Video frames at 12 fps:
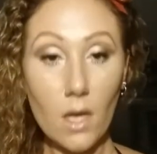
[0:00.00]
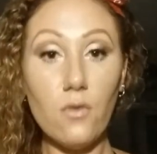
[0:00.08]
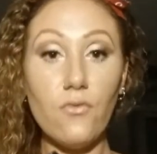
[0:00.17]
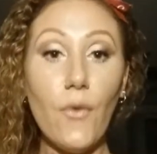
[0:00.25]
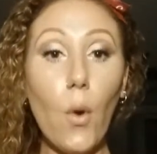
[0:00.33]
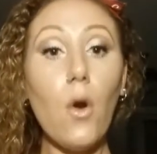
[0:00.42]

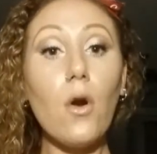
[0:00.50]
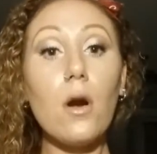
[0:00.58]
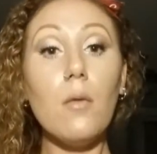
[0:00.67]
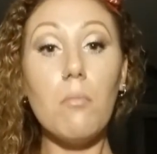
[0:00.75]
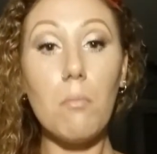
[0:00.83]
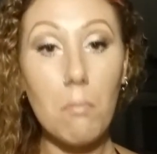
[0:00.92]
4
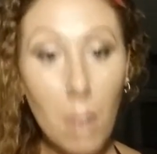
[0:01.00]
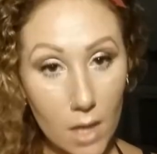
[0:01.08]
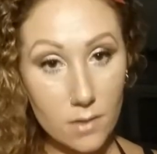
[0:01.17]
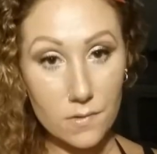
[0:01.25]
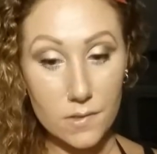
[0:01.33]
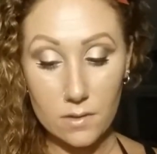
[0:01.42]

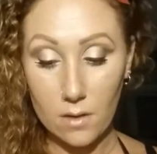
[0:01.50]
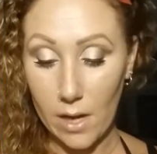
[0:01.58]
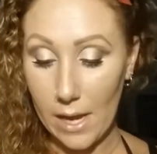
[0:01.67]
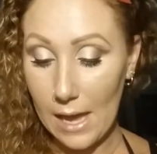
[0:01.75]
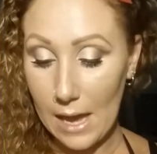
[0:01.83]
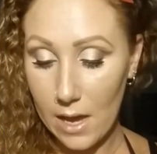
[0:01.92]
months
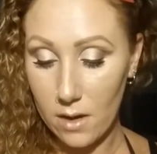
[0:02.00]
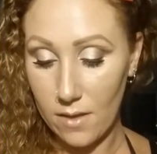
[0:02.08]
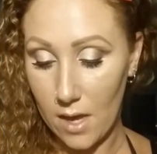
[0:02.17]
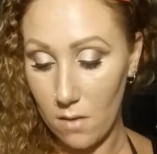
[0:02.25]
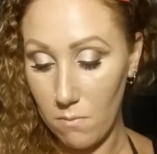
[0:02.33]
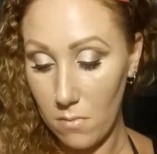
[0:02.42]
I had
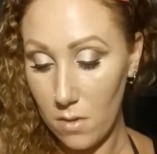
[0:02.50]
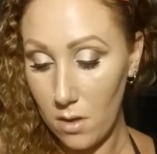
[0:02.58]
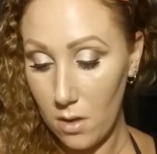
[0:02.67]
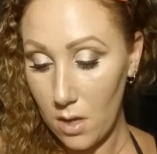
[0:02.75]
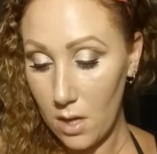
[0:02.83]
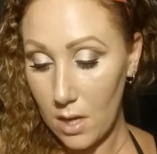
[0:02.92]
them.
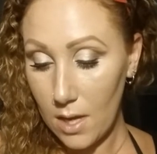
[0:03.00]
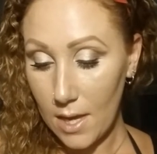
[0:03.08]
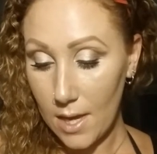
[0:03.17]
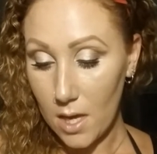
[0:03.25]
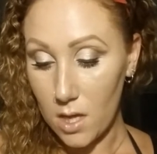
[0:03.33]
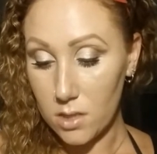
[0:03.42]

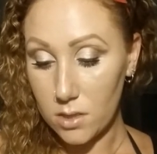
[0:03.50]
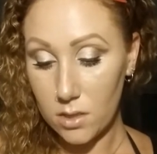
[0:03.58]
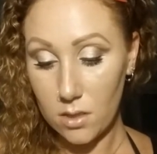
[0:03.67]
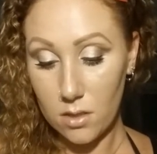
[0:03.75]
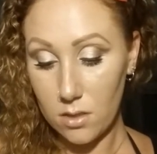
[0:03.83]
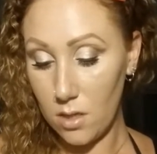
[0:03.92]
And
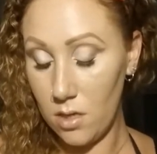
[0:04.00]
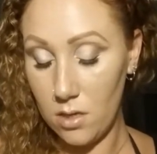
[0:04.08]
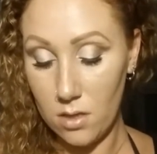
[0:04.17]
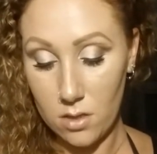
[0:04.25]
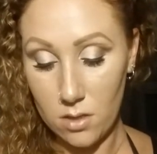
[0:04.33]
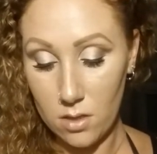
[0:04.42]

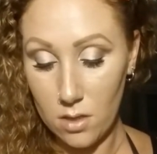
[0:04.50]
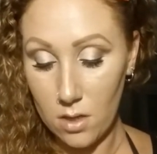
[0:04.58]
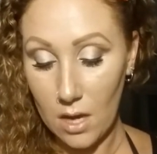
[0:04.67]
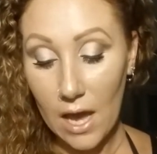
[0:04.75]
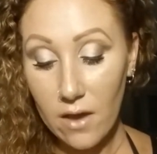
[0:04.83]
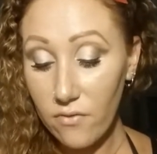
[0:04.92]

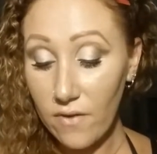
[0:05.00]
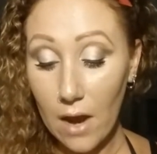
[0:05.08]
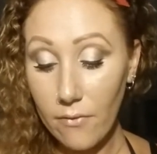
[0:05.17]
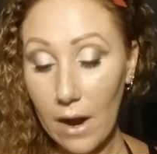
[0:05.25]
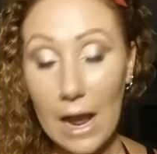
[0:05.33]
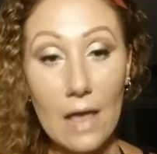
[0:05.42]
I have
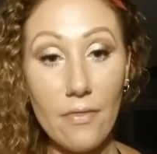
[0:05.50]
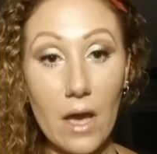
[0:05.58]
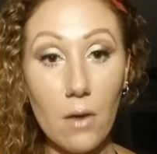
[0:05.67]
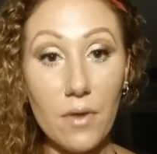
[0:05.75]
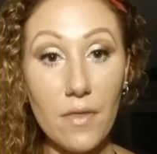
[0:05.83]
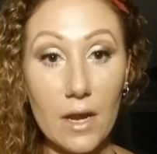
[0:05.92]
never had
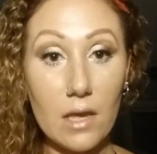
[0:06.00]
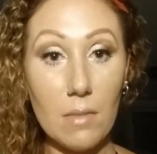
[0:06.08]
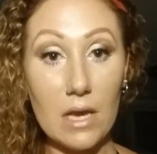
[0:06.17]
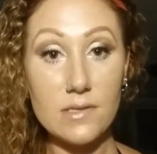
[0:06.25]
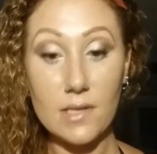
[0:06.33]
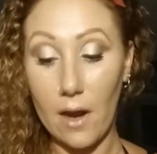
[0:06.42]
that with any
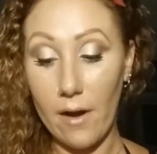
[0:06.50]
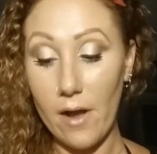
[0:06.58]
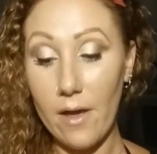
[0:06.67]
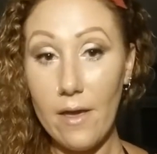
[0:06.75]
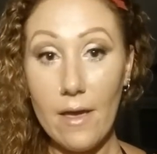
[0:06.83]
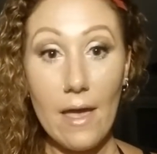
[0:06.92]

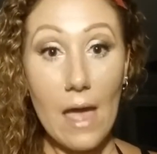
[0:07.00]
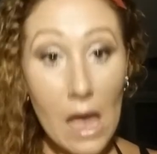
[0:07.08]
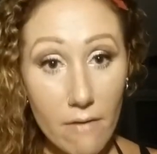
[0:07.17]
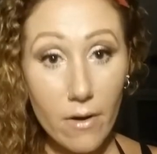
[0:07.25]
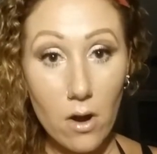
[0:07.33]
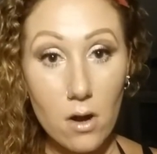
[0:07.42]
mascara,
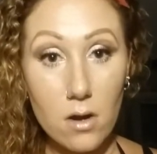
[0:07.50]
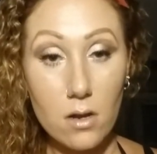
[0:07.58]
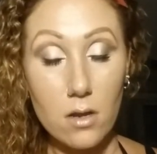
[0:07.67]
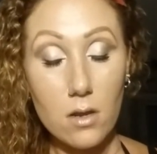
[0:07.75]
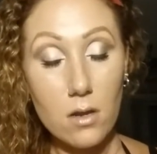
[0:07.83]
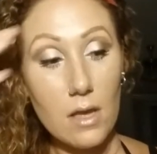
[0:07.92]
ever.
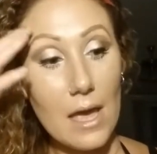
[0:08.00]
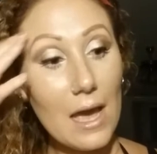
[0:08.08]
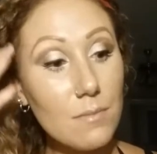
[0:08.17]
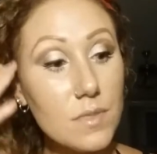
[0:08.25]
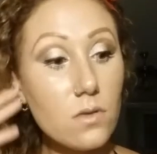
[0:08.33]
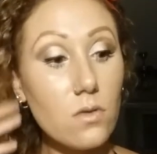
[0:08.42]

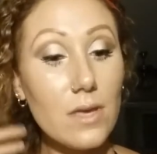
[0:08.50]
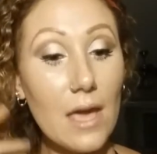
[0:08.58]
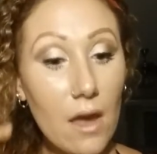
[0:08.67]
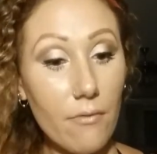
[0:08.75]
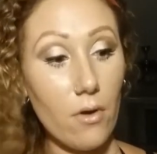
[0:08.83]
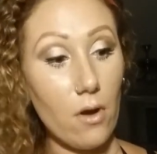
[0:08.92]
Absolutely
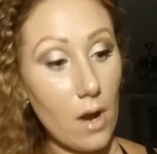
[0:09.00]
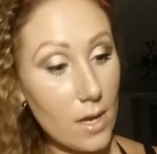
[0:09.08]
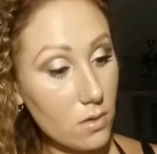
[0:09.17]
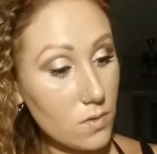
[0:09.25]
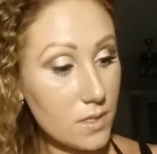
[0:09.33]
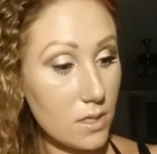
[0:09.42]
ever. I
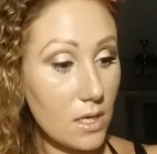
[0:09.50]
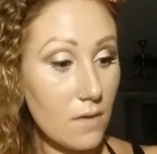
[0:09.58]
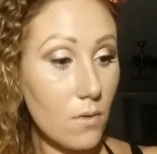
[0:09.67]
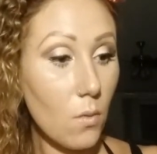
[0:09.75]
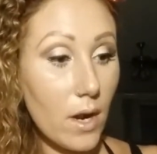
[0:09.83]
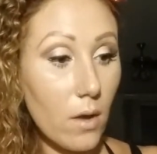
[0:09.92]
used to,
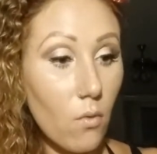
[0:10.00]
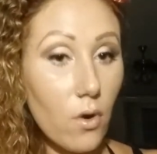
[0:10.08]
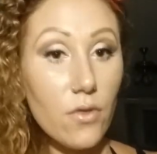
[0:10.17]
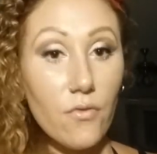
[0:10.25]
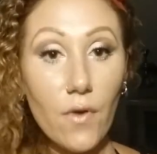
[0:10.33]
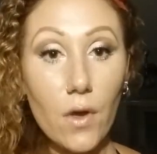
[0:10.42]
even when I wore
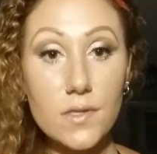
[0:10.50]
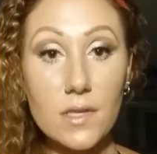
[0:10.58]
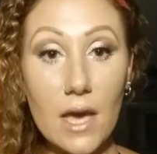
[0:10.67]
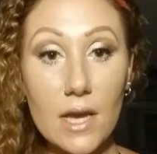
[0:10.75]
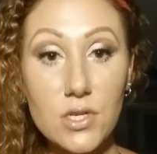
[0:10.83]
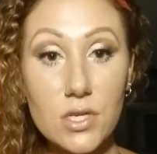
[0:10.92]
the false
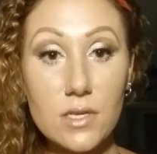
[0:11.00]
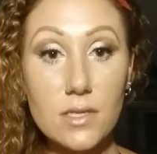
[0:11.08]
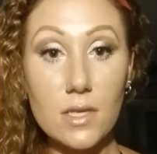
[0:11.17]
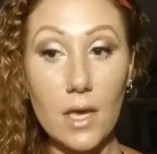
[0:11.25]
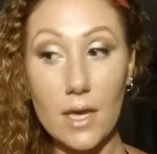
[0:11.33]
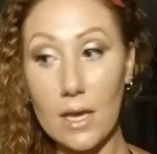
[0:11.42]
lashes,
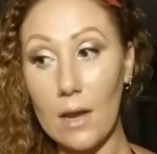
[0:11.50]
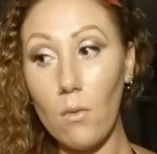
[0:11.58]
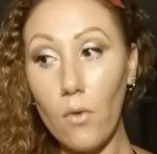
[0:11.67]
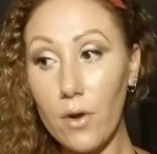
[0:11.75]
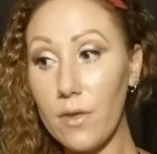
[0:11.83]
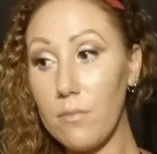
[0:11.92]
like, and I
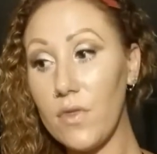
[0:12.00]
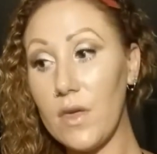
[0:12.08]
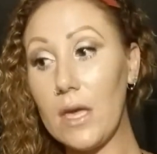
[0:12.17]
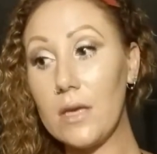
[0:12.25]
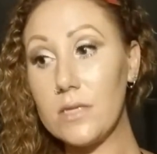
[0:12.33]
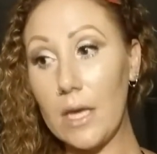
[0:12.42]
wore them
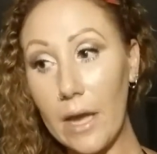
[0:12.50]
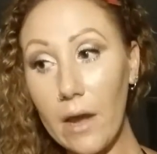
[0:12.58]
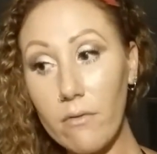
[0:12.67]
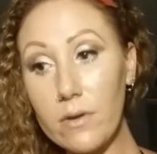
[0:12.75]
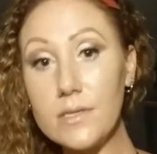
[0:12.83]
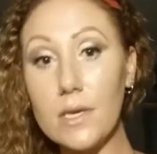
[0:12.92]
things like
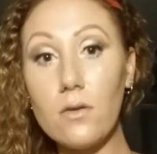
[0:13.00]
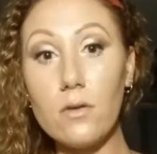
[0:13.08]
every single